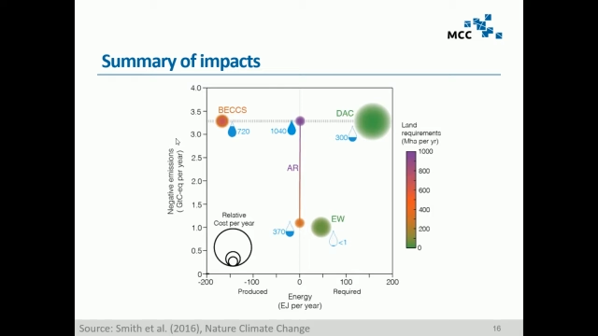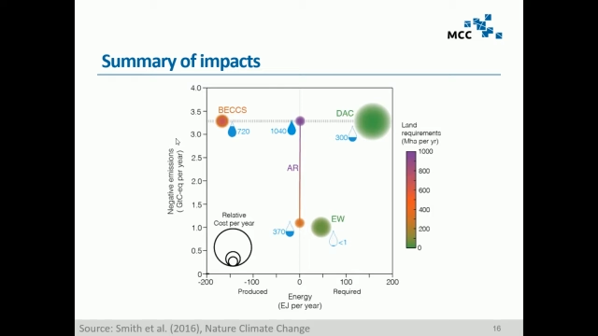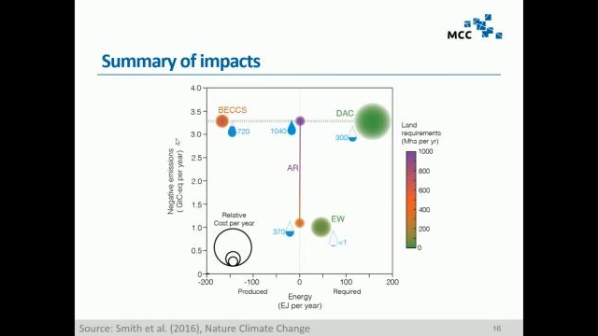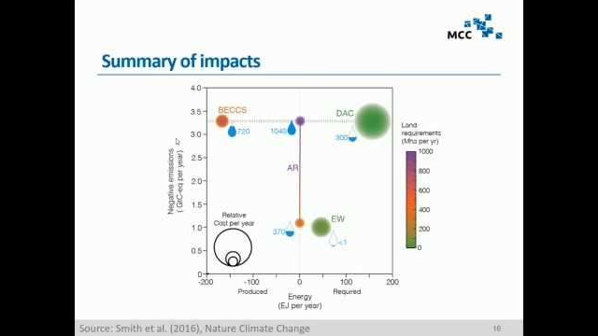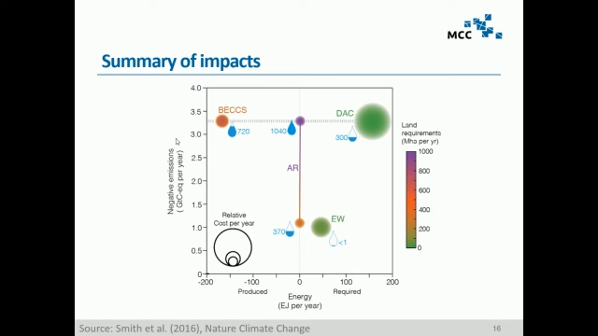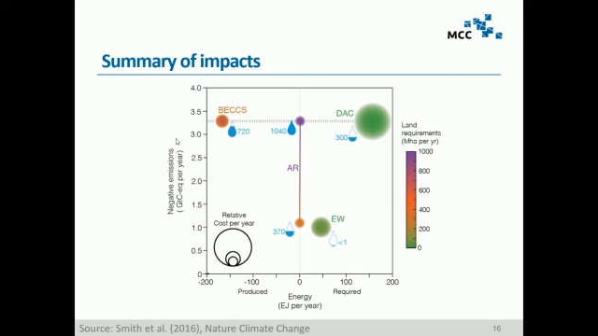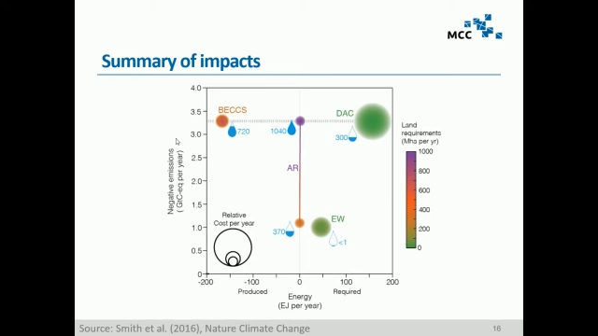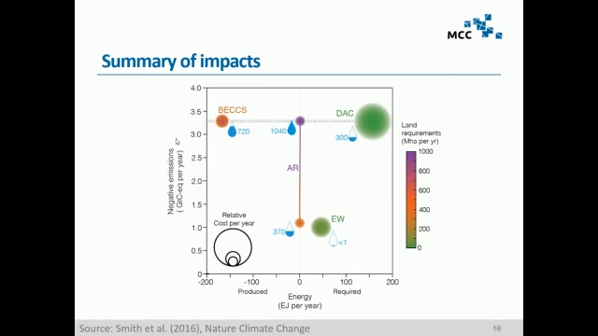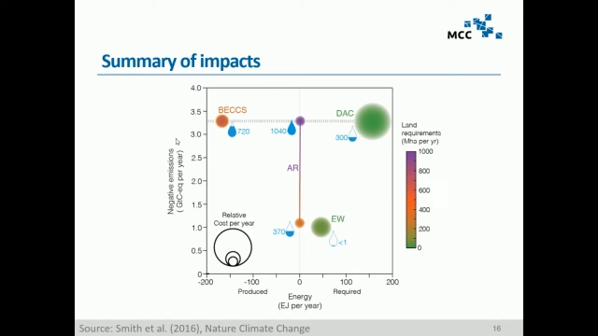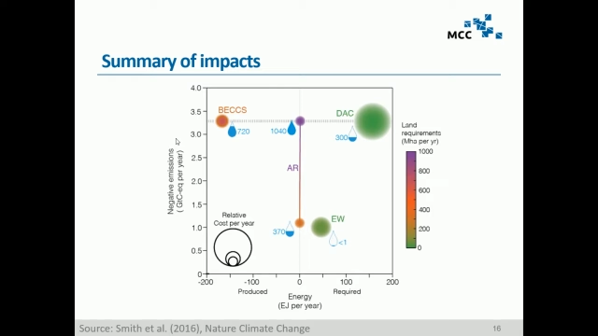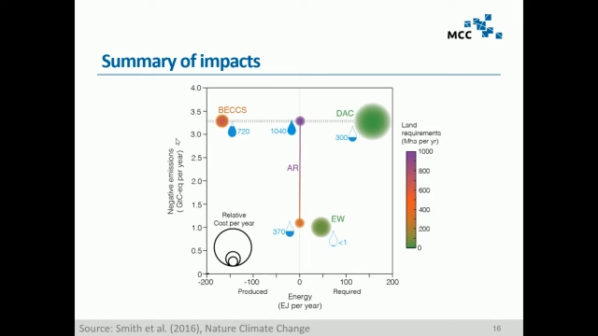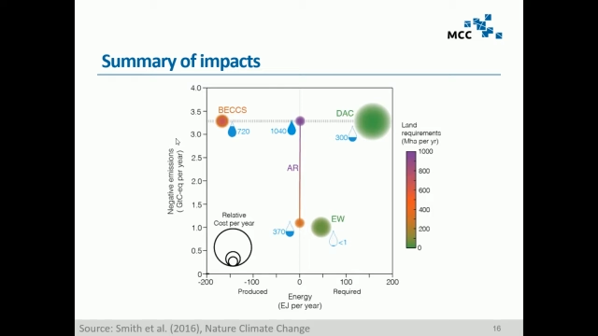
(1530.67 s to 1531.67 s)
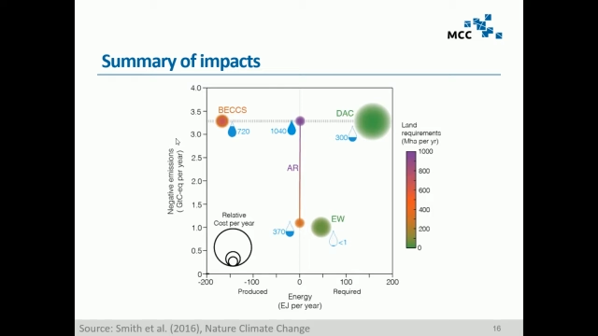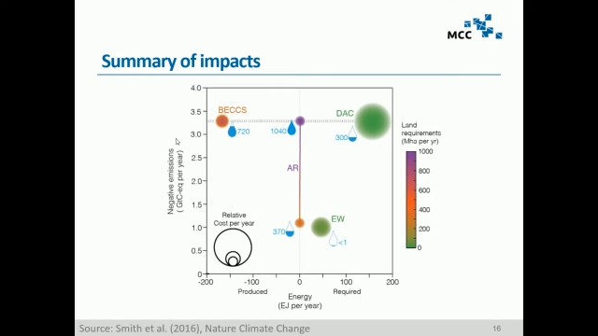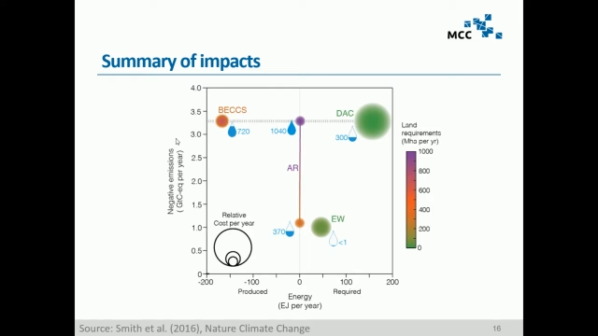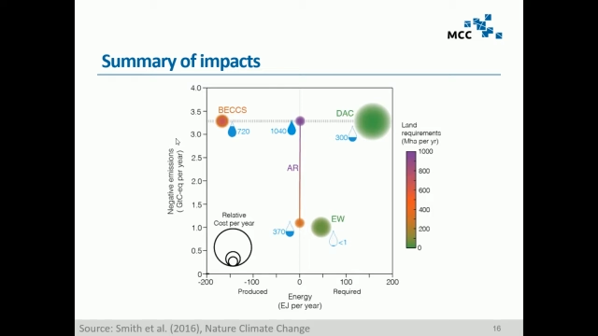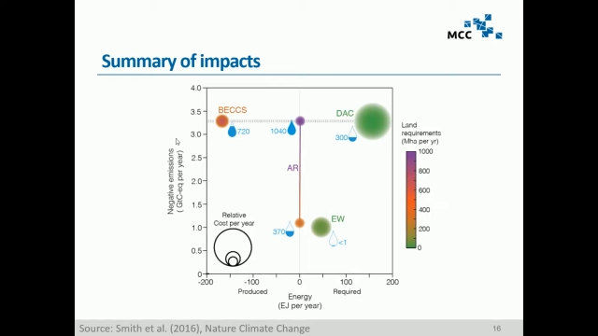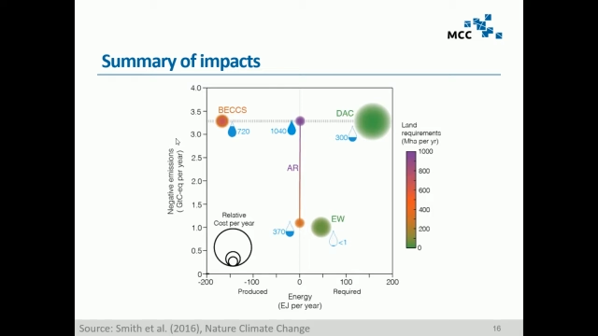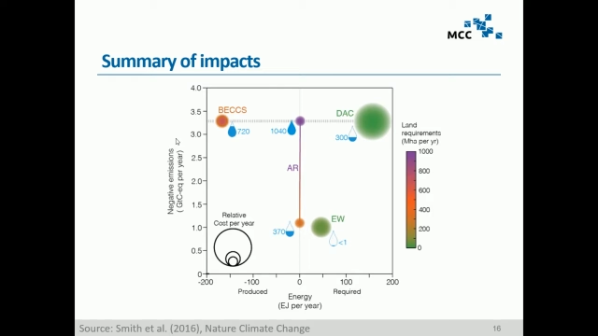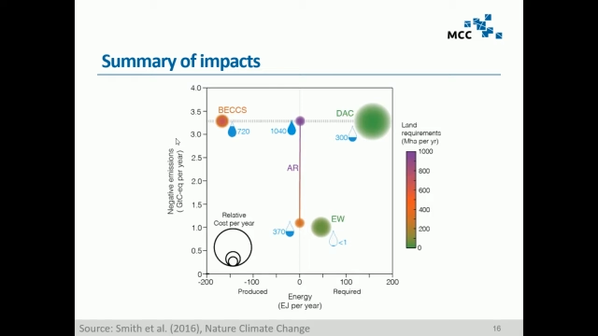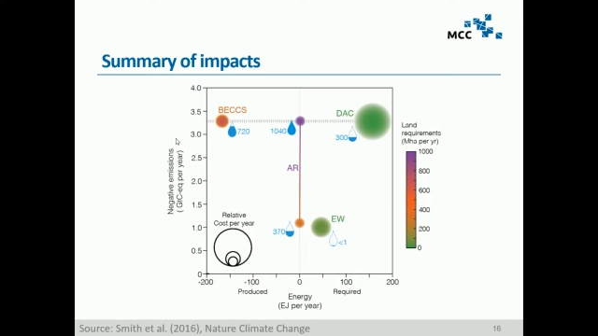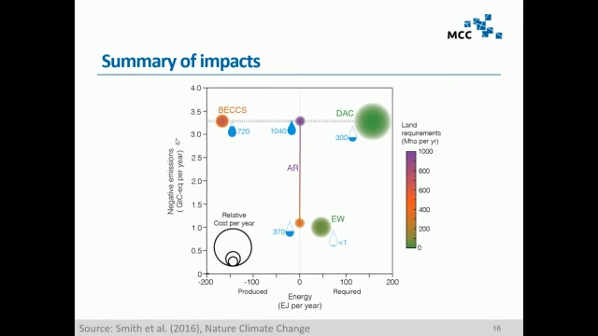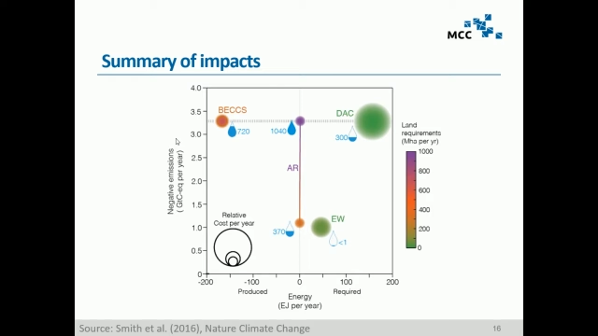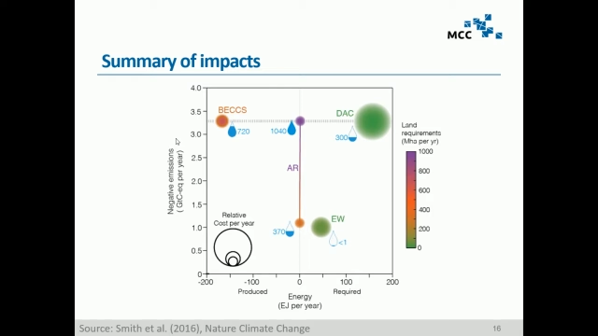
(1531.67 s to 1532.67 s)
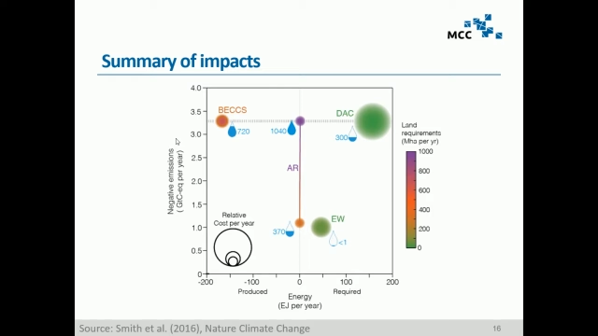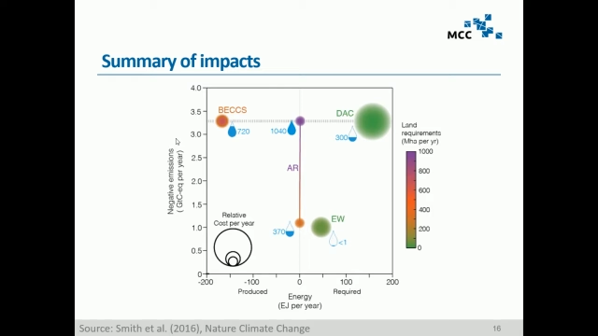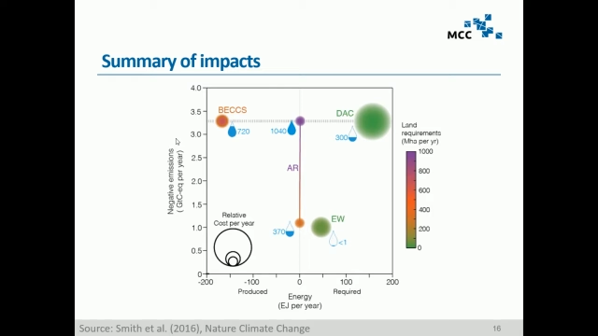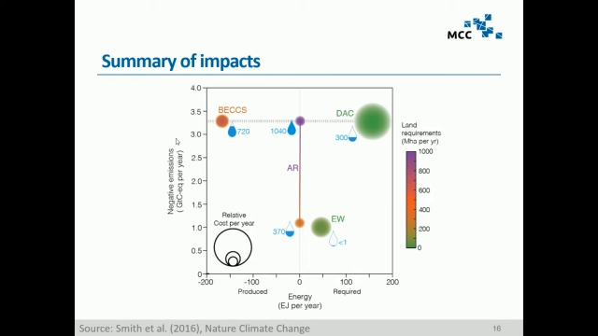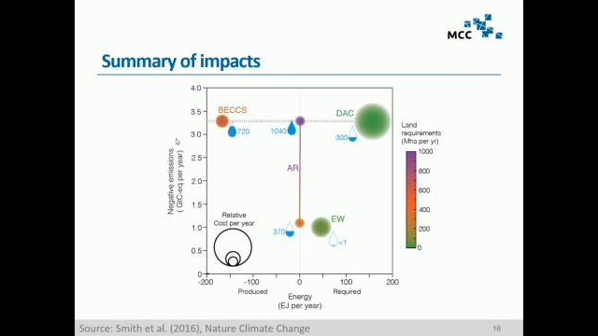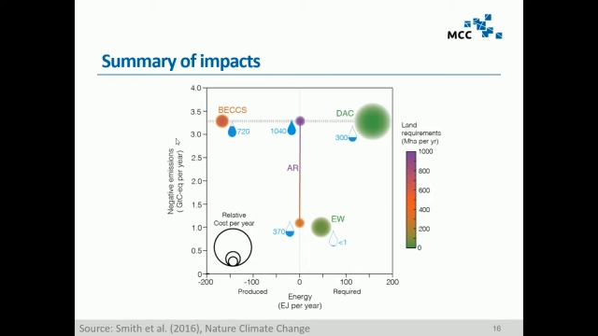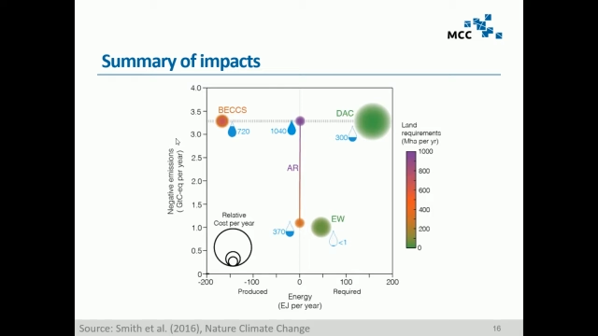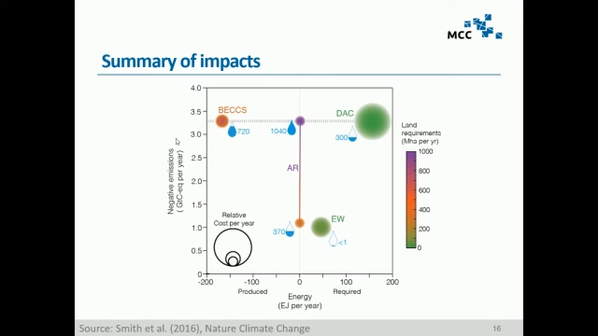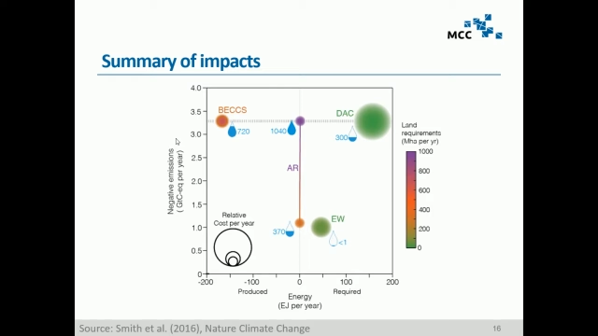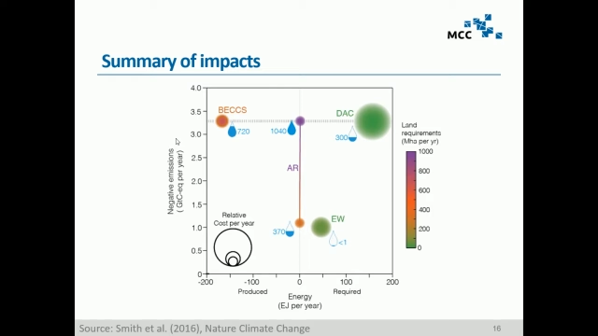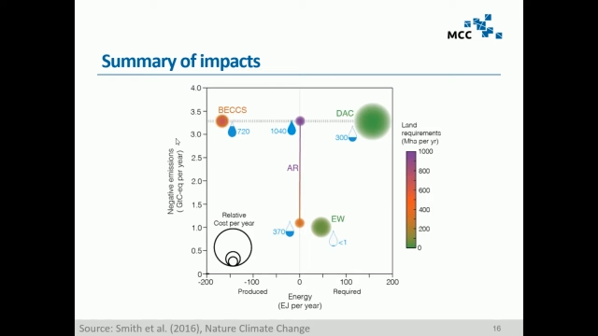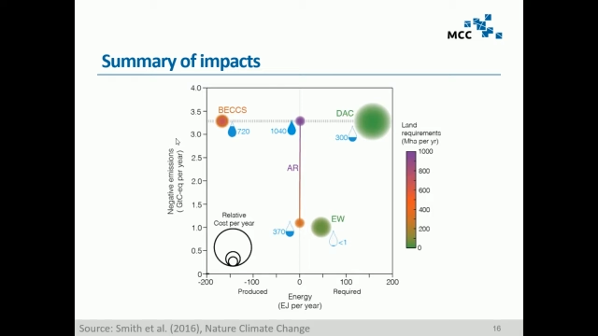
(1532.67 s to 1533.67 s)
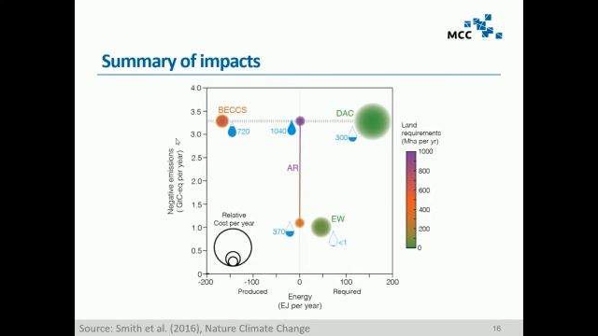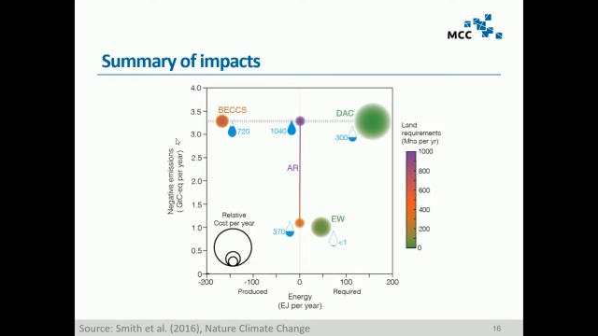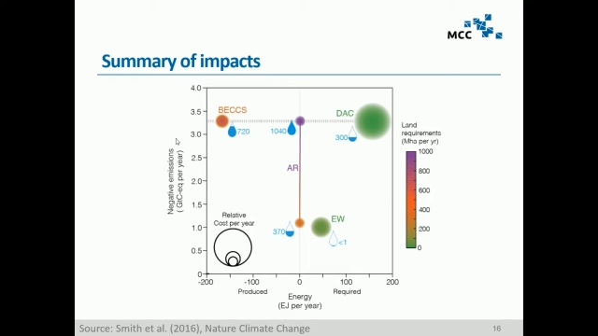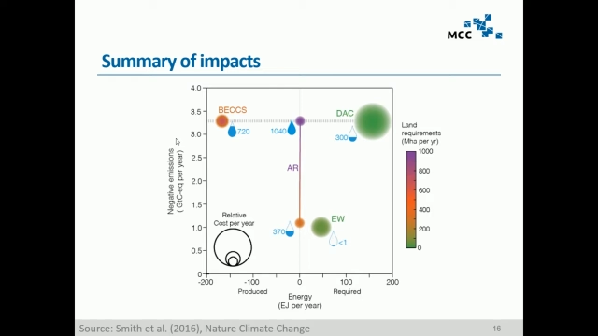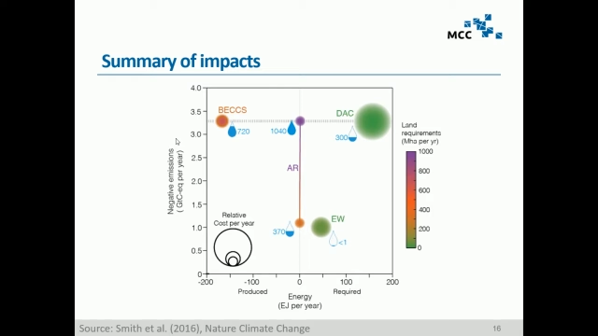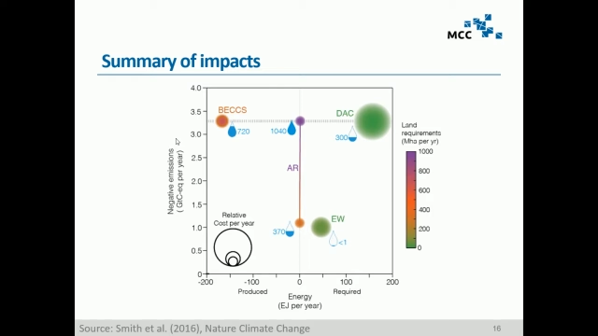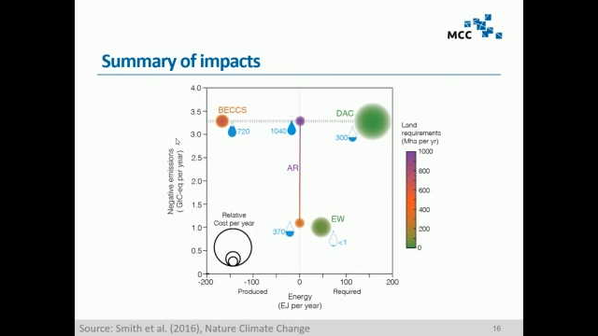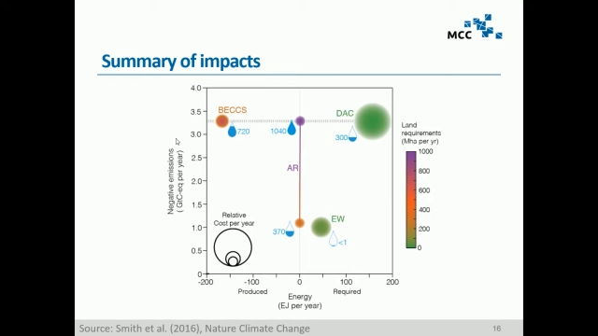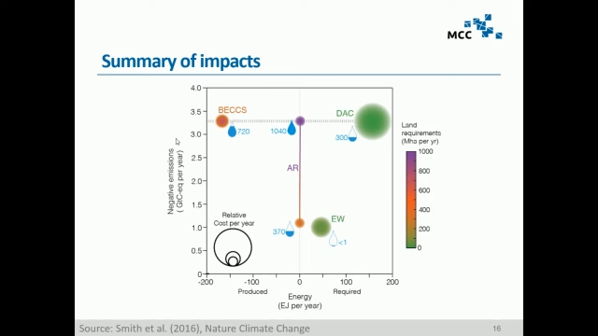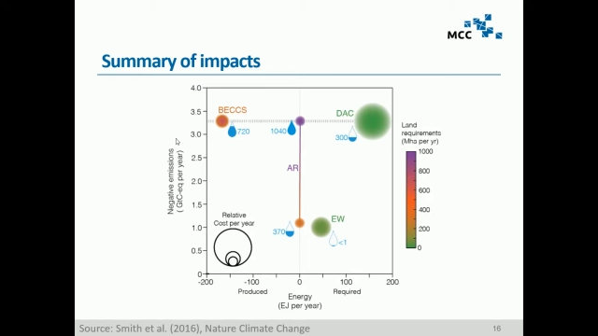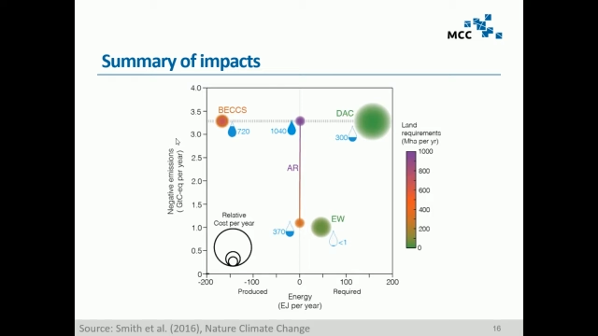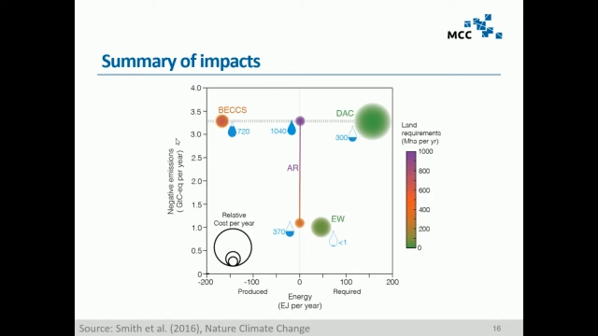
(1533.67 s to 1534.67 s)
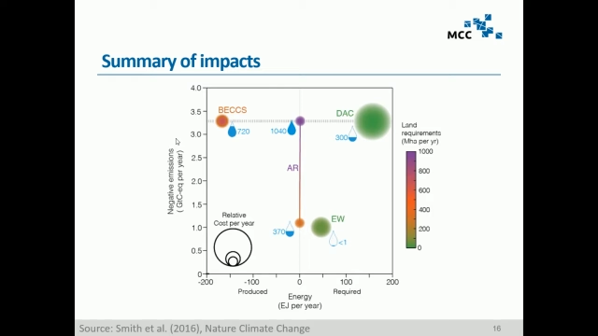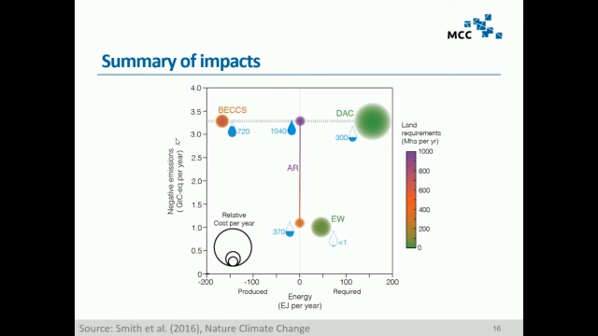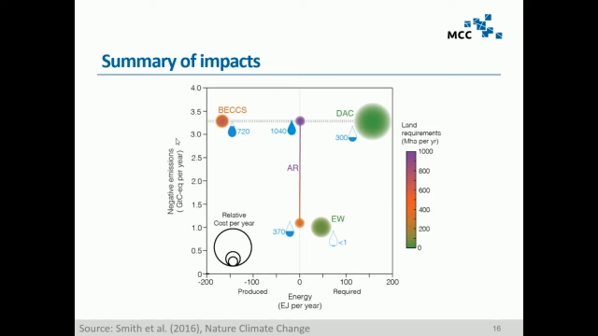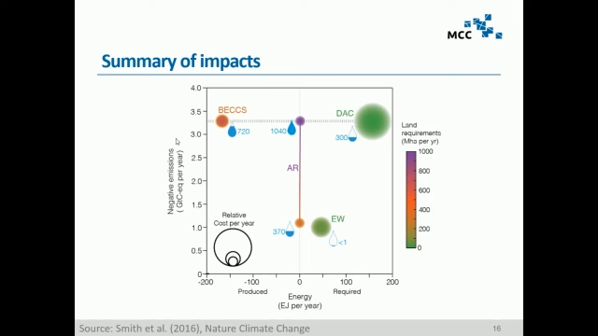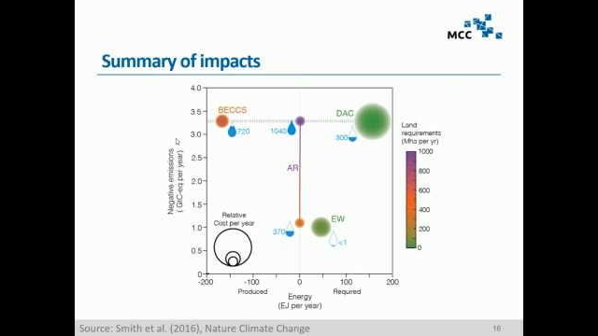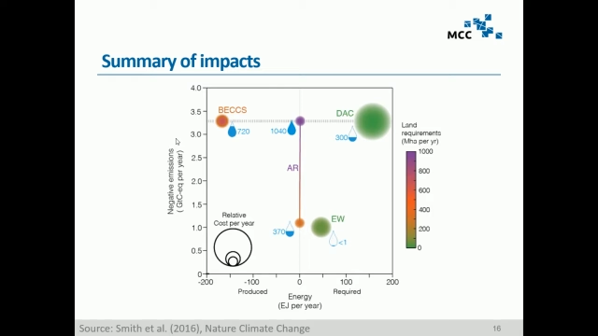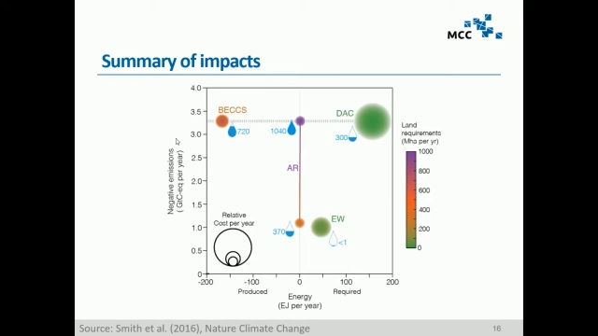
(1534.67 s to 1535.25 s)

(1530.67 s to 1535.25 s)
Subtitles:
[unreadable: no face in view]